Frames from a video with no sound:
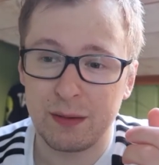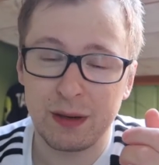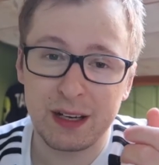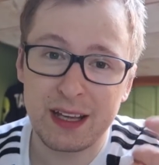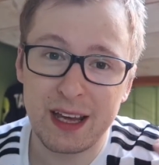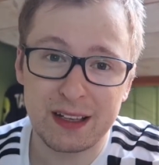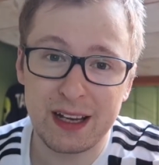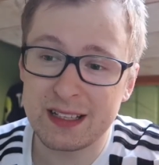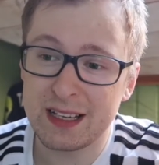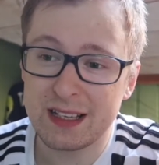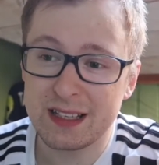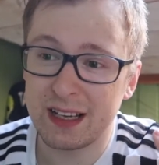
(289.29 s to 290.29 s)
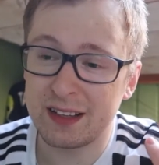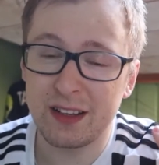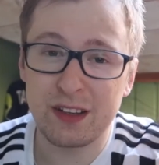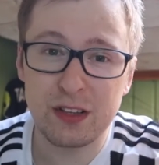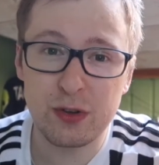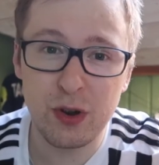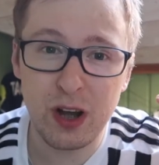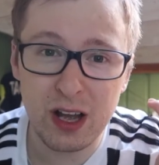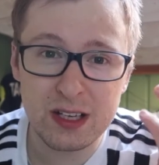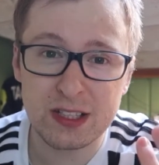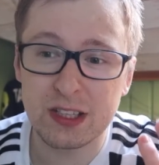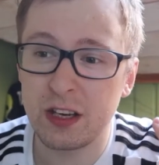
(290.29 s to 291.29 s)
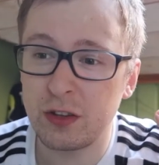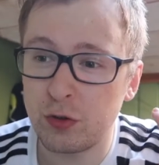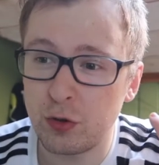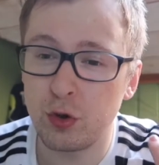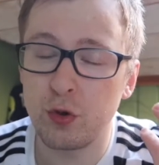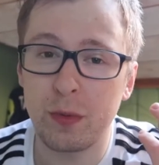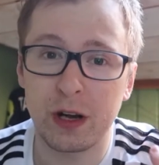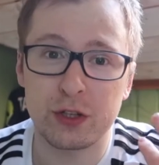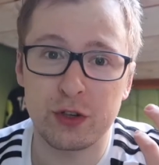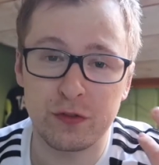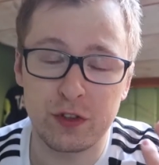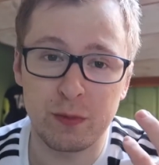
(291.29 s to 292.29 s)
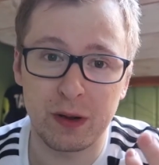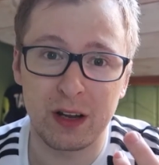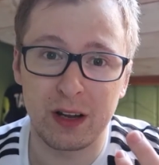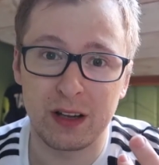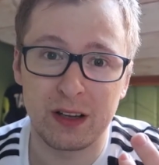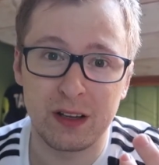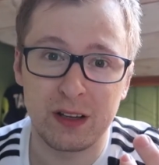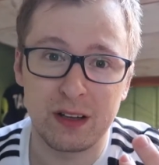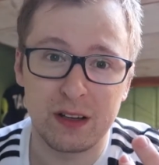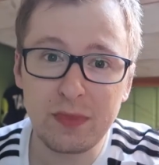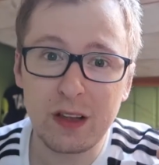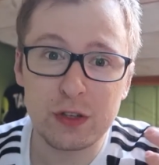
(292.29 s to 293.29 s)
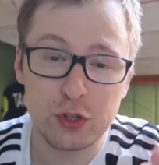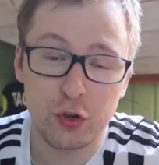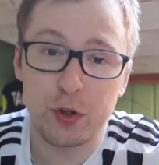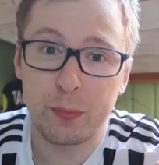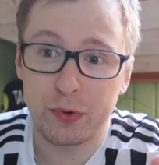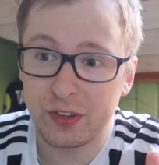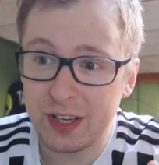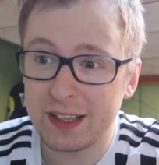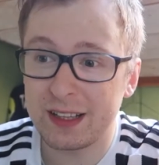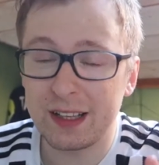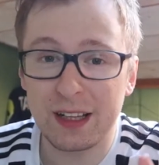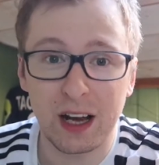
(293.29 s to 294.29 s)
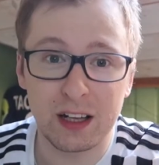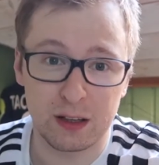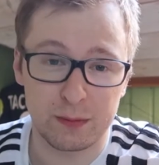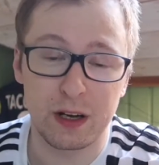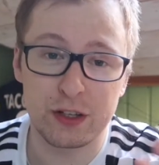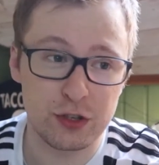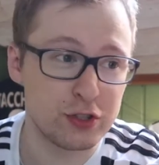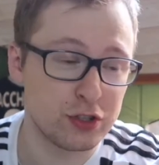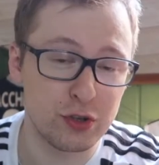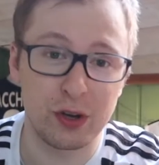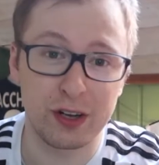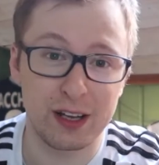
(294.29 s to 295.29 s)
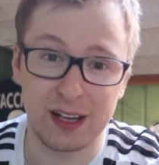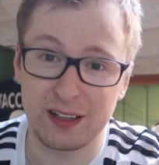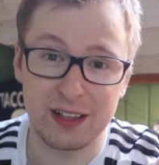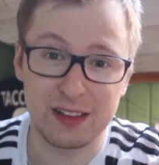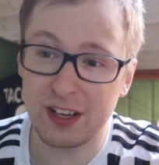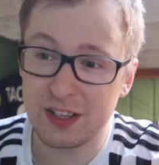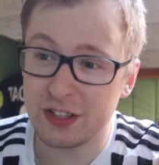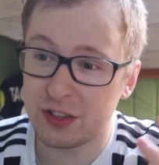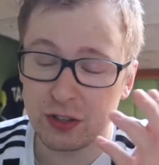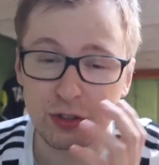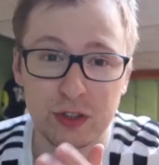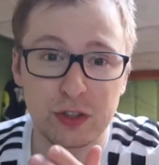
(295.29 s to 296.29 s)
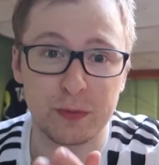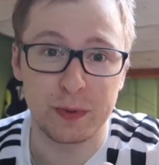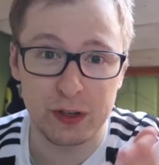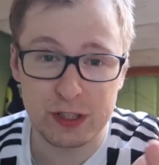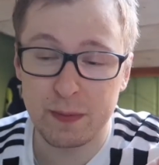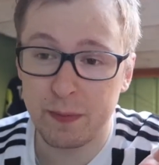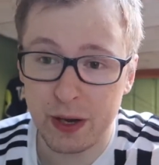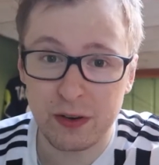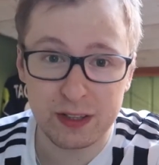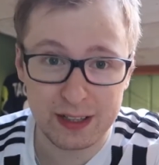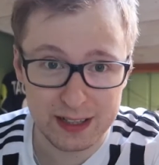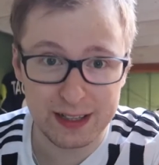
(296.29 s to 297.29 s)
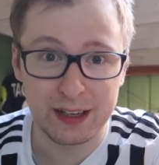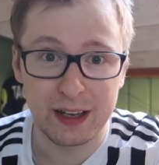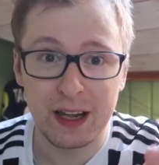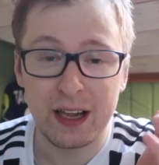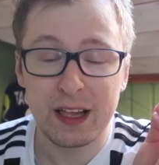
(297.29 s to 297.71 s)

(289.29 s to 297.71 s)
But again, as I said, you're asking too much of Dybala. So the predicted lineup, I just saw it, and it doesn't look good, because apparently